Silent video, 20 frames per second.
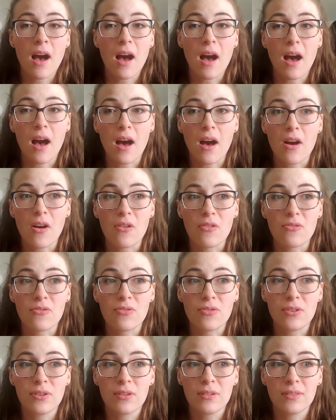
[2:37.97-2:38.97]

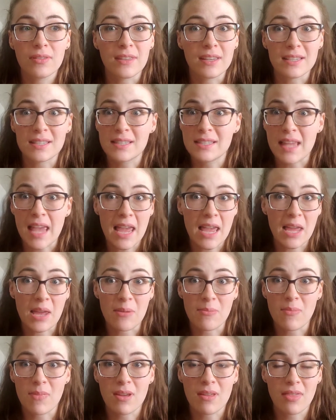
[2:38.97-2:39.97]
of the
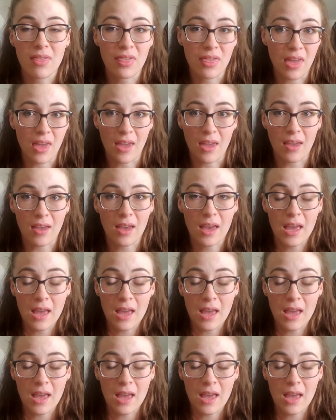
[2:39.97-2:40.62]
same thing.